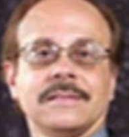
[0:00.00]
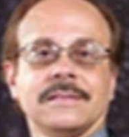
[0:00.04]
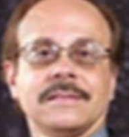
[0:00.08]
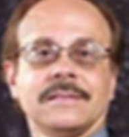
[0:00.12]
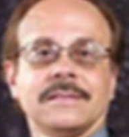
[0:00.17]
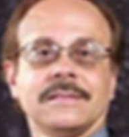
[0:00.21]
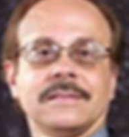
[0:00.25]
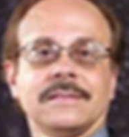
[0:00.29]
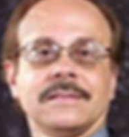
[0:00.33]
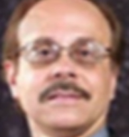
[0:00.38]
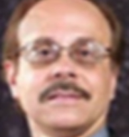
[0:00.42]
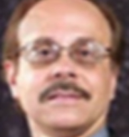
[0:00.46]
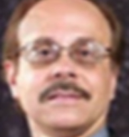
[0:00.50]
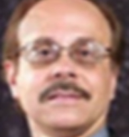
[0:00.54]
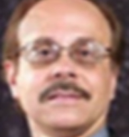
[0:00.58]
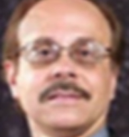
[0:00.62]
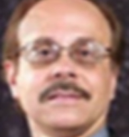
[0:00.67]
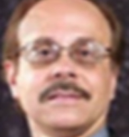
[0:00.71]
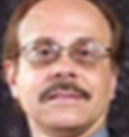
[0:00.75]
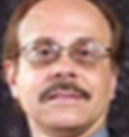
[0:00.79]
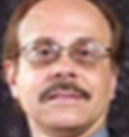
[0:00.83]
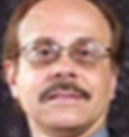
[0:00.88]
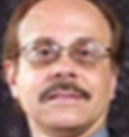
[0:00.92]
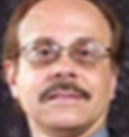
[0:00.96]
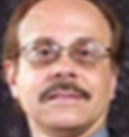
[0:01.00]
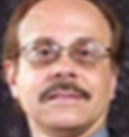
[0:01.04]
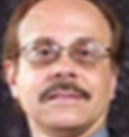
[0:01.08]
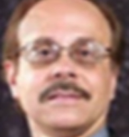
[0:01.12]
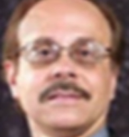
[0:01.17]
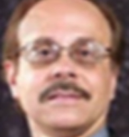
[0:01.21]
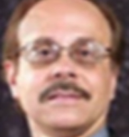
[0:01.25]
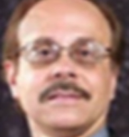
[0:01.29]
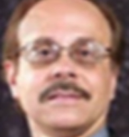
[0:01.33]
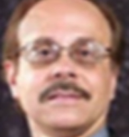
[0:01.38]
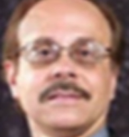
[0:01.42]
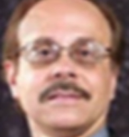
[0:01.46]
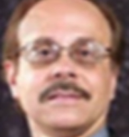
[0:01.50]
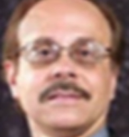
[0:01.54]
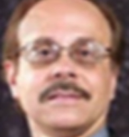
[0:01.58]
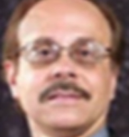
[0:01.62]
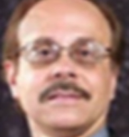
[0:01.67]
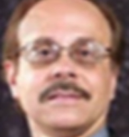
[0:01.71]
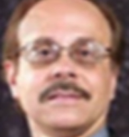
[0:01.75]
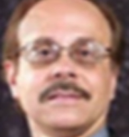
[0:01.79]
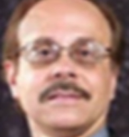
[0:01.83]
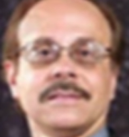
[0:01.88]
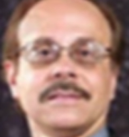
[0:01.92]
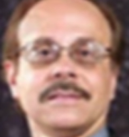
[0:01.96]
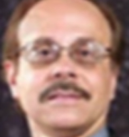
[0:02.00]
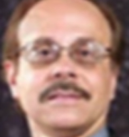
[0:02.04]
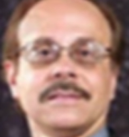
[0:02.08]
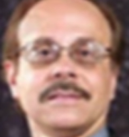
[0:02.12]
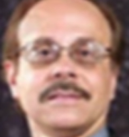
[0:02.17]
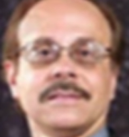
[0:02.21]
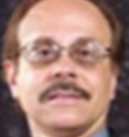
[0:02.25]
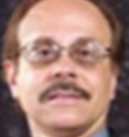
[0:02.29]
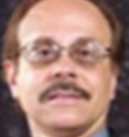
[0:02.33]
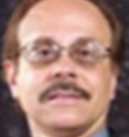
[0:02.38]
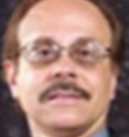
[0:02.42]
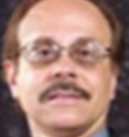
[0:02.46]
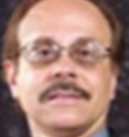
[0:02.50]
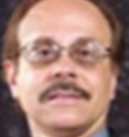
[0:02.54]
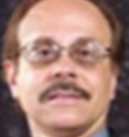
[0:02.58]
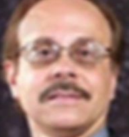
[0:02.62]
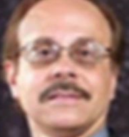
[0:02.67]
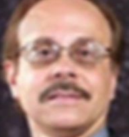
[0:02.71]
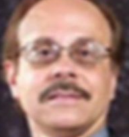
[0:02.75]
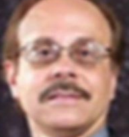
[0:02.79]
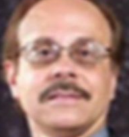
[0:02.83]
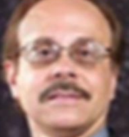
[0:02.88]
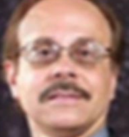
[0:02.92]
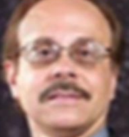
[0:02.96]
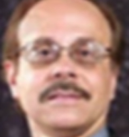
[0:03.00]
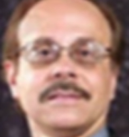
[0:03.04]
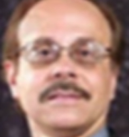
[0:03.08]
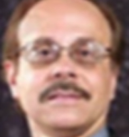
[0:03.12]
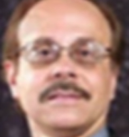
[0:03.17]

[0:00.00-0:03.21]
The face doesn't move, so there is nothing to read.